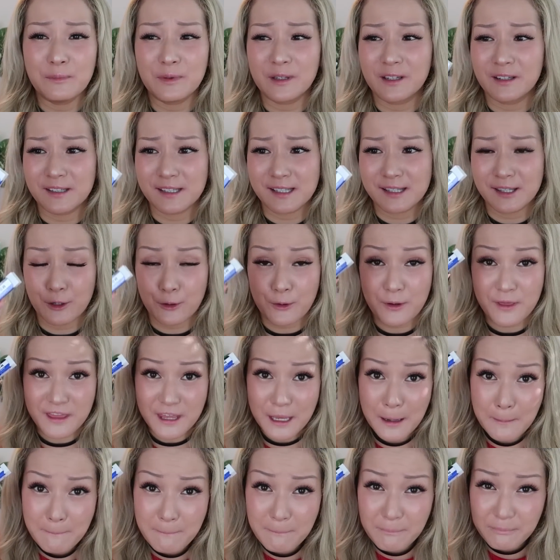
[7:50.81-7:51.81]
Because they're
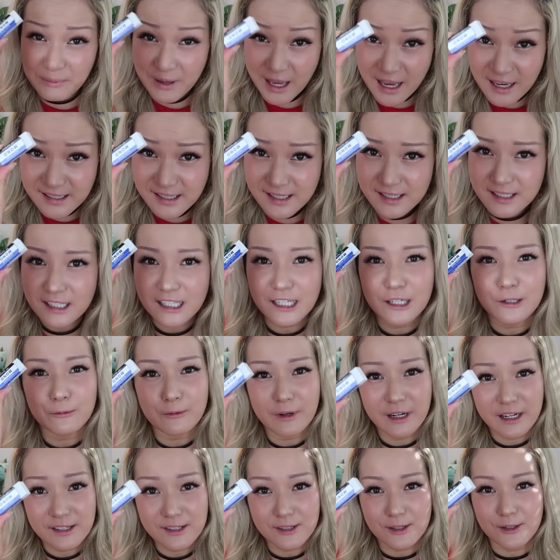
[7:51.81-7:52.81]
the best
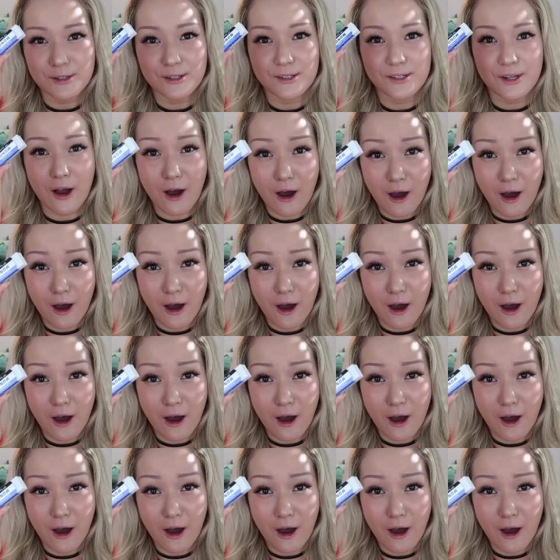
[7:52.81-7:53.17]
erasers